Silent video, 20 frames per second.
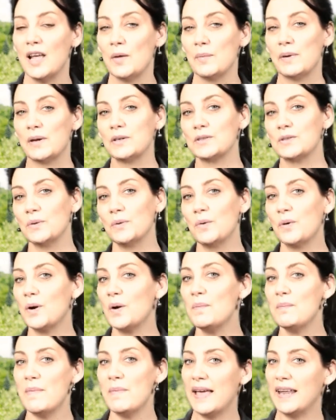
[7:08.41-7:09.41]
because
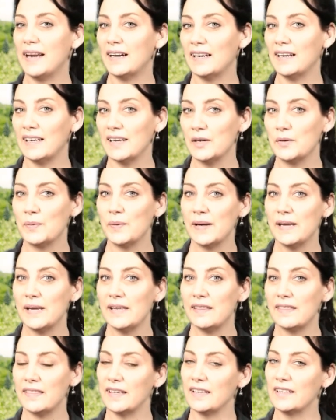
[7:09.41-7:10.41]
automatically we
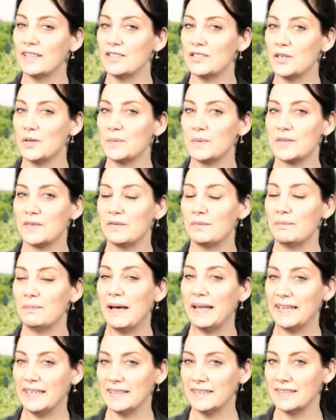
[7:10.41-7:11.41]
think in terms of
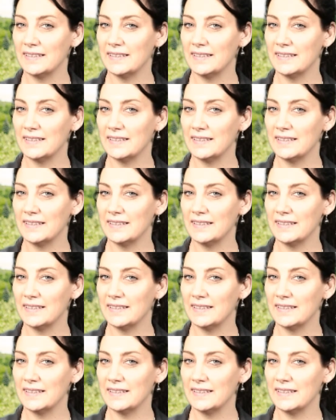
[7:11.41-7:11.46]
money.